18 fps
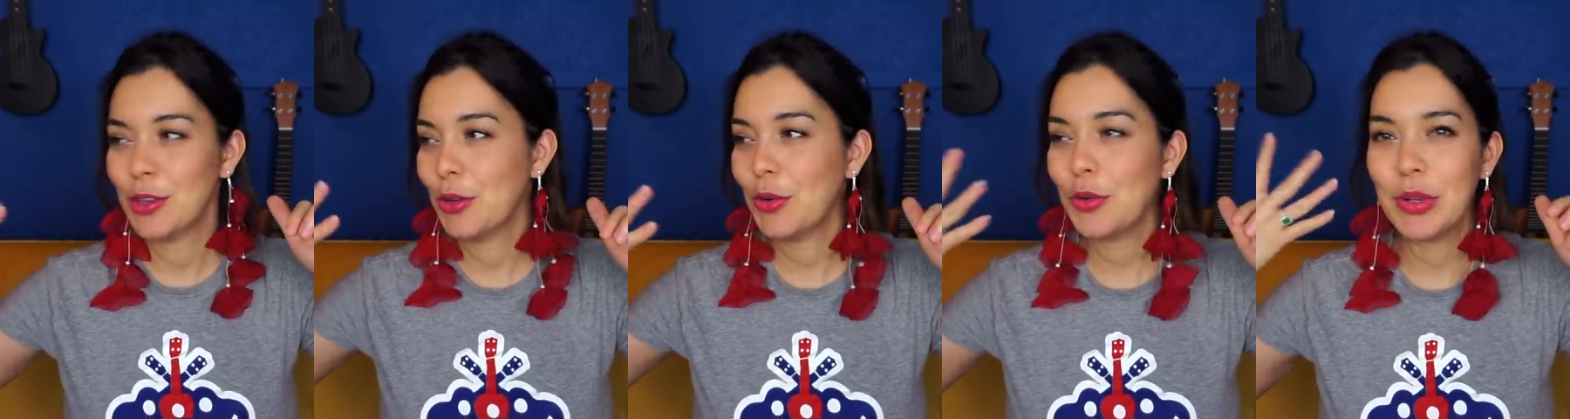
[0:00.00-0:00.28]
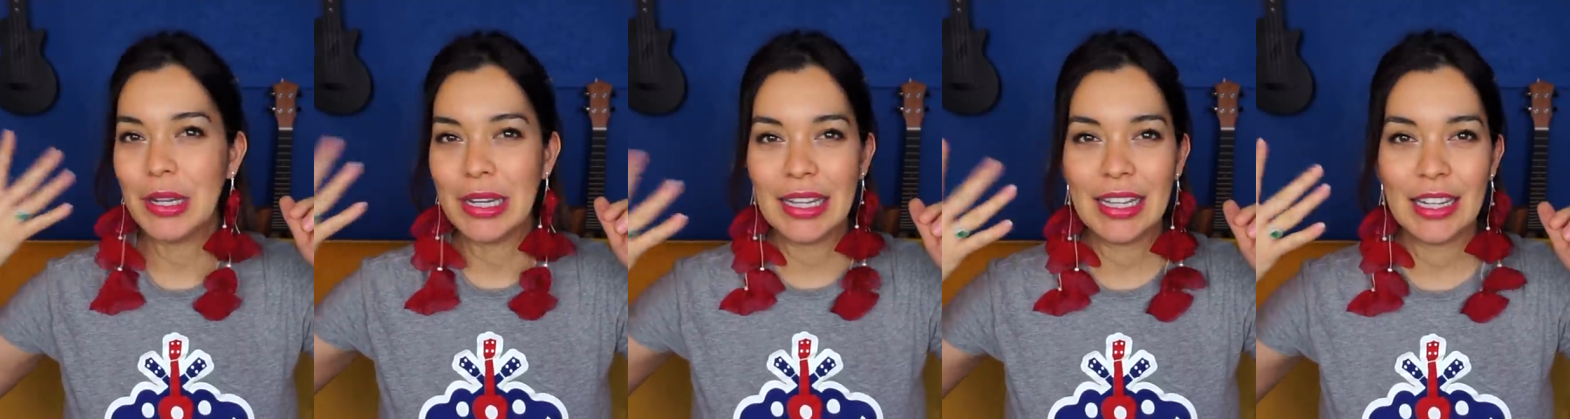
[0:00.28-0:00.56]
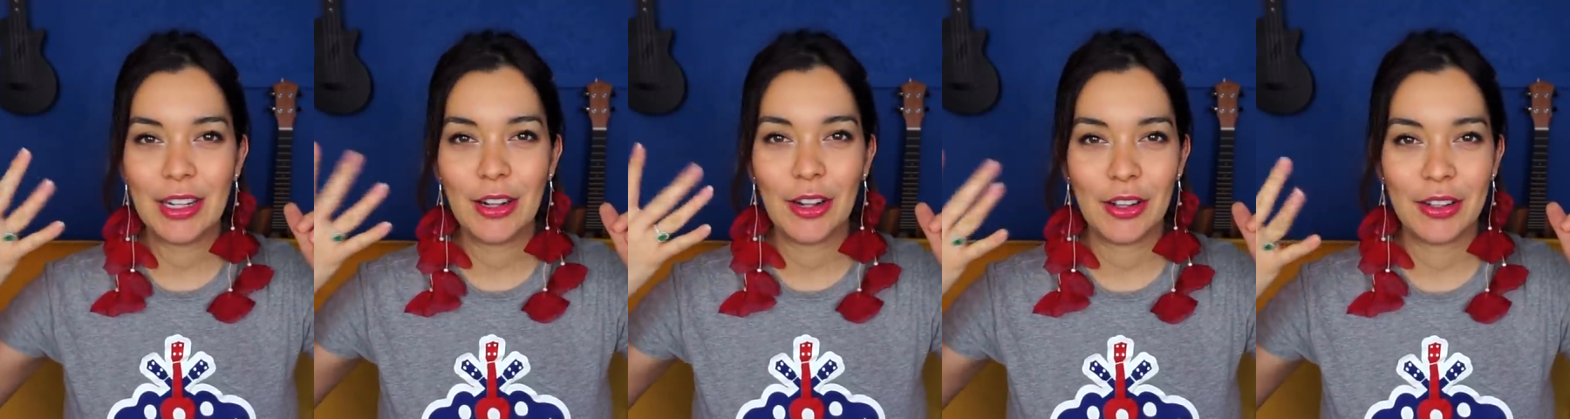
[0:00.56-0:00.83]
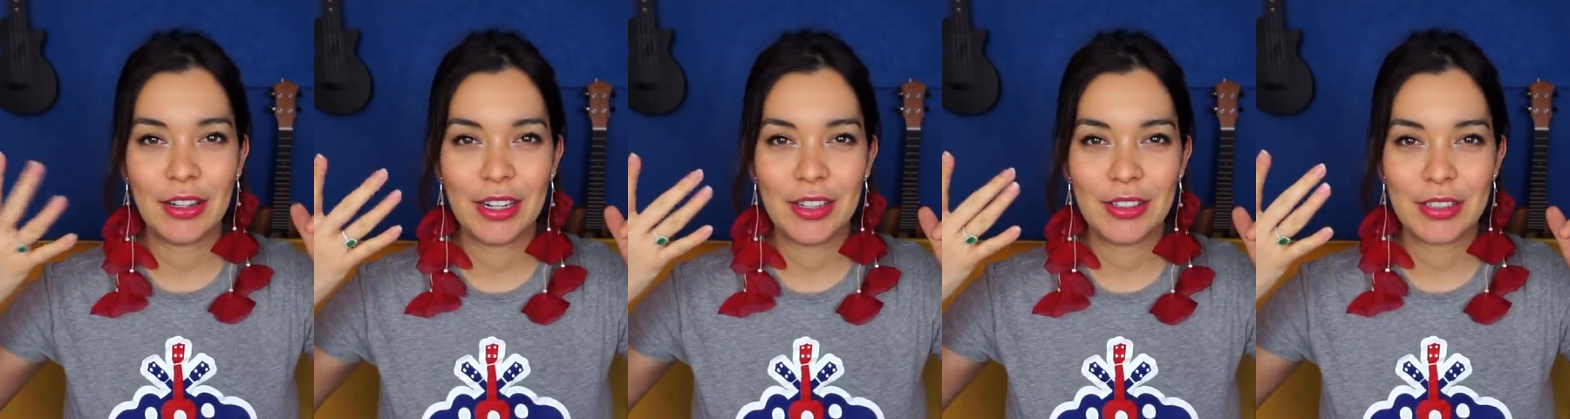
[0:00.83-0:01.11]
You don't need
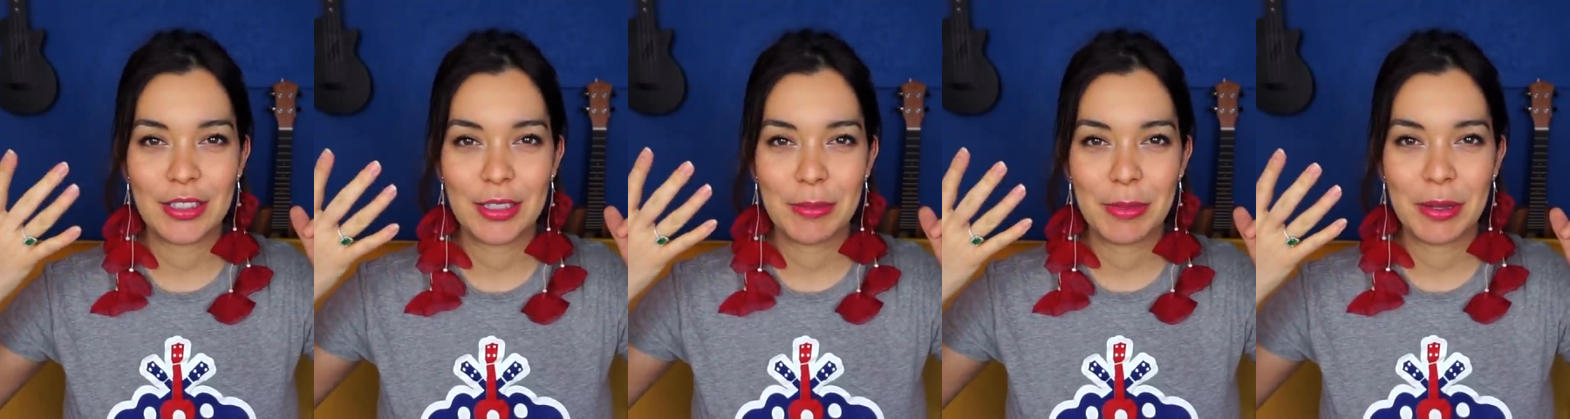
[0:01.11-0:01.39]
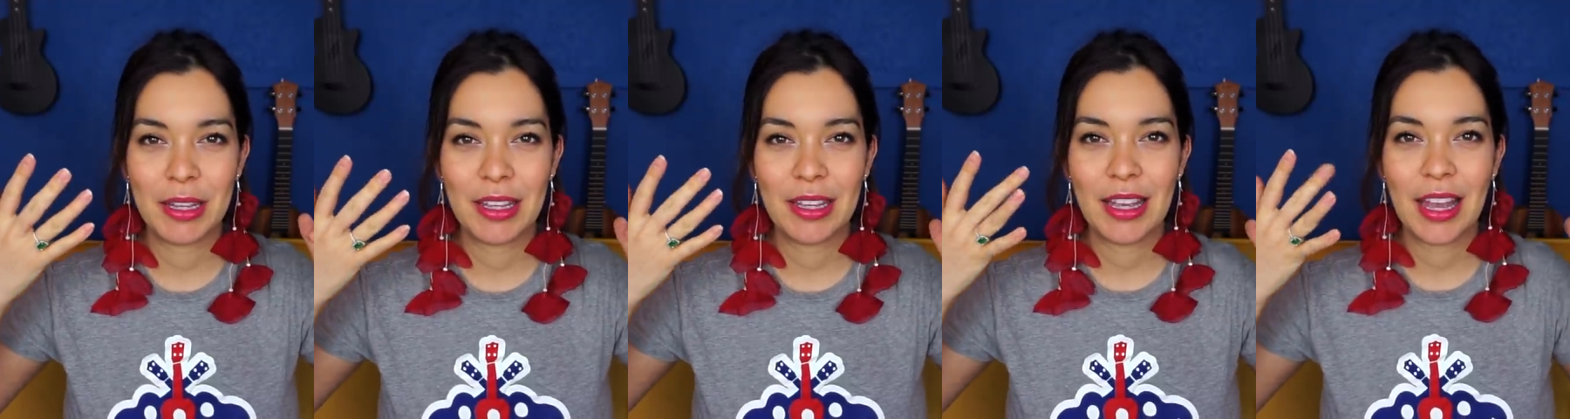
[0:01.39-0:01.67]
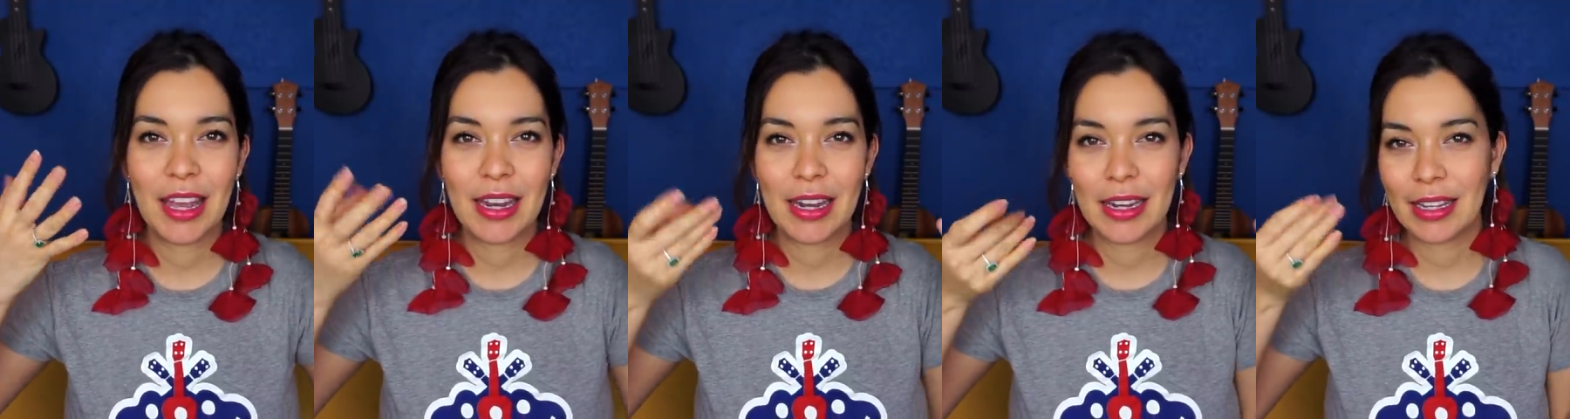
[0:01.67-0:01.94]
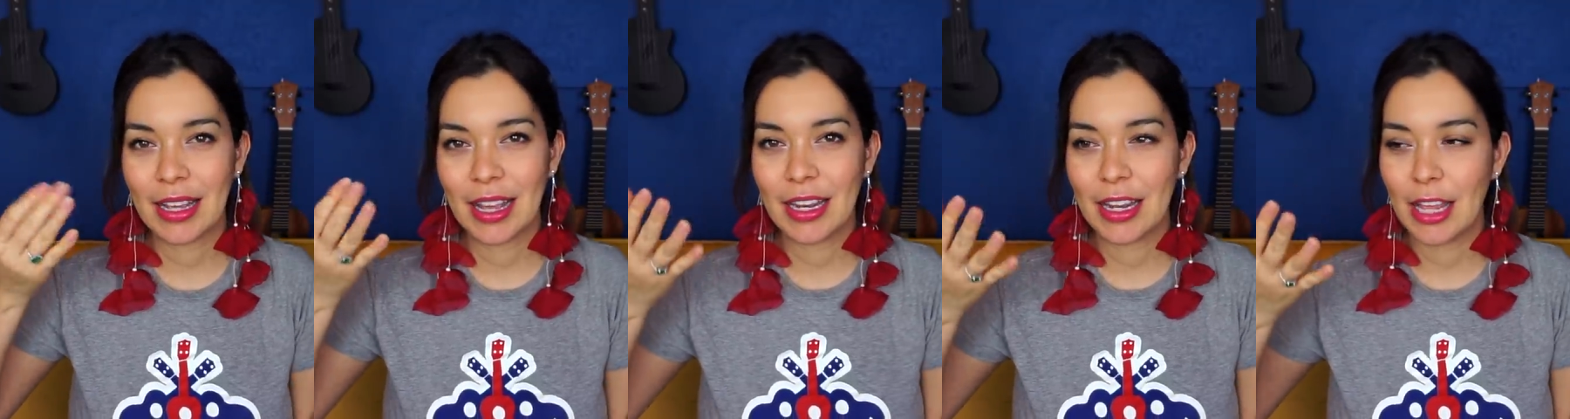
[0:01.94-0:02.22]
long nails on the picking hand,
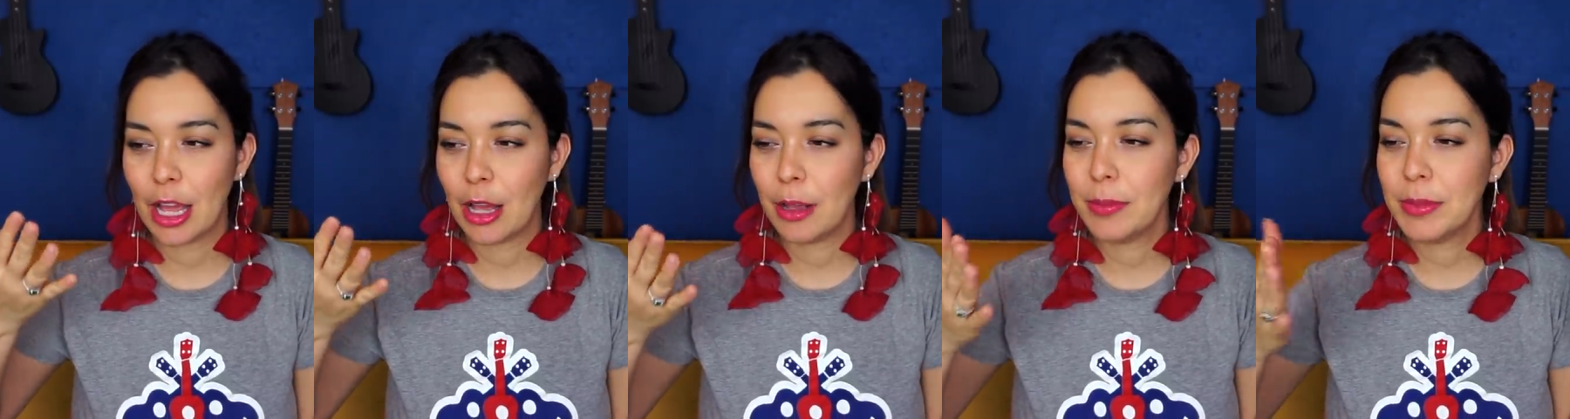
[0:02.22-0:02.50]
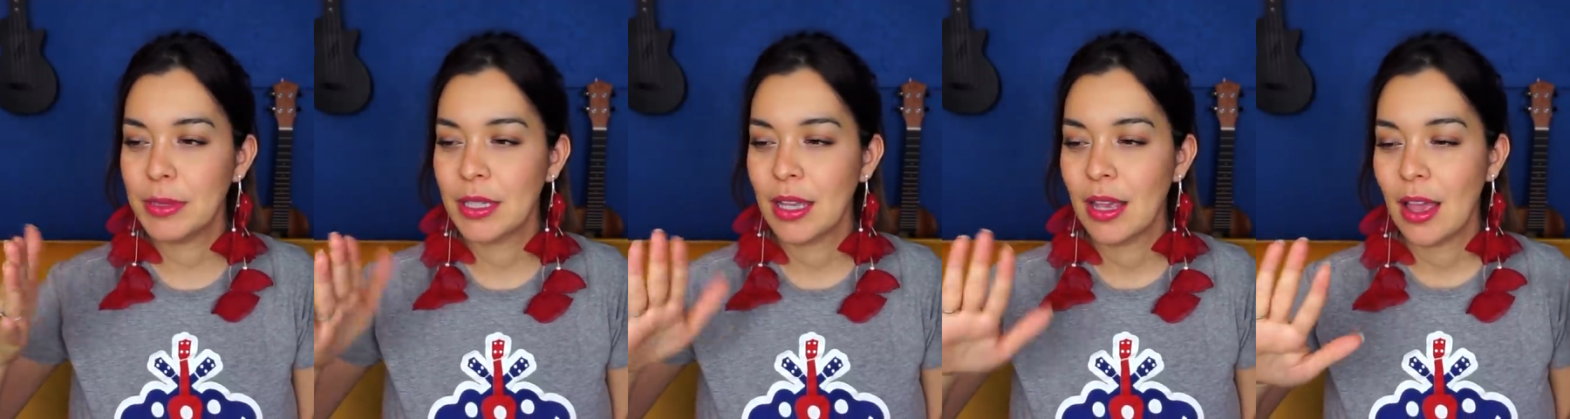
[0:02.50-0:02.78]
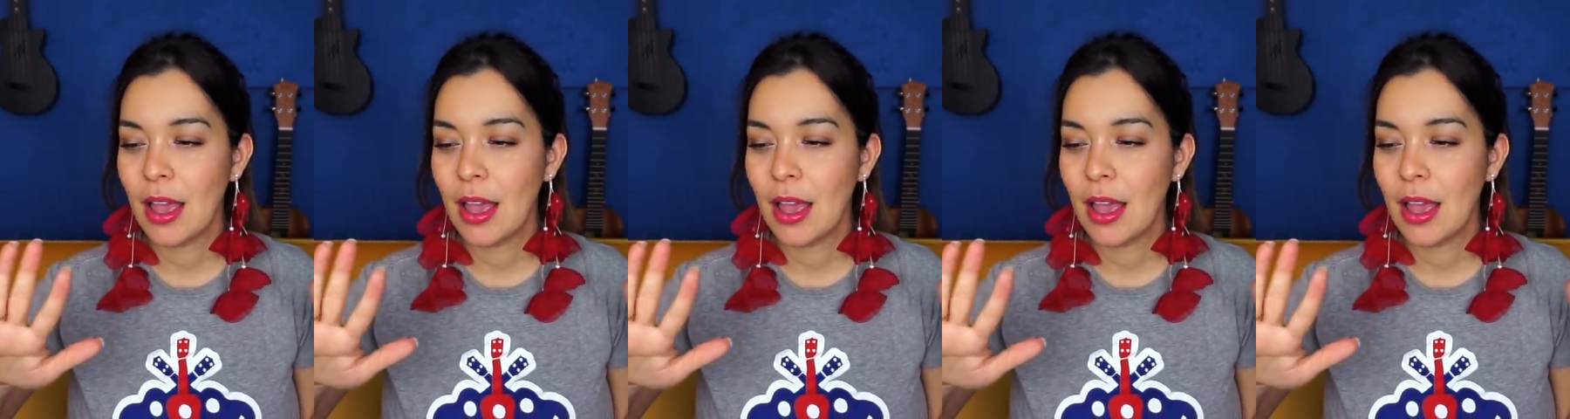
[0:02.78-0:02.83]
it kind of helps.